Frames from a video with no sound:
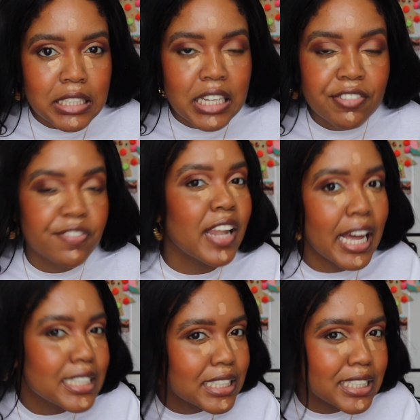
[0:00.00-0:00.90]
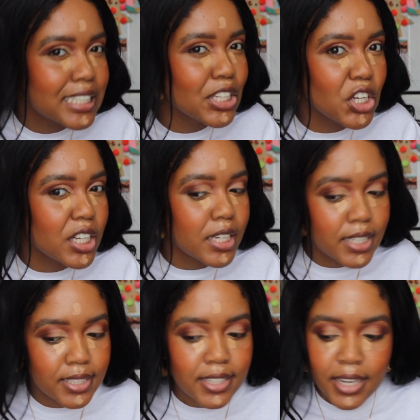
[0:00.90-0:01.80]
flat look.
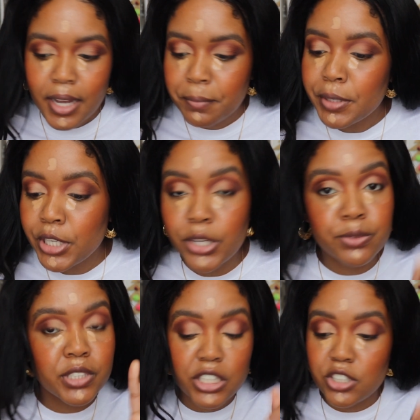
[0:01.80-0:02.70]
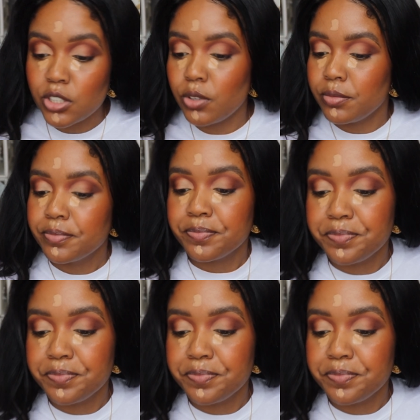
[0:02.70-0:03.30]
But you know, to each his own.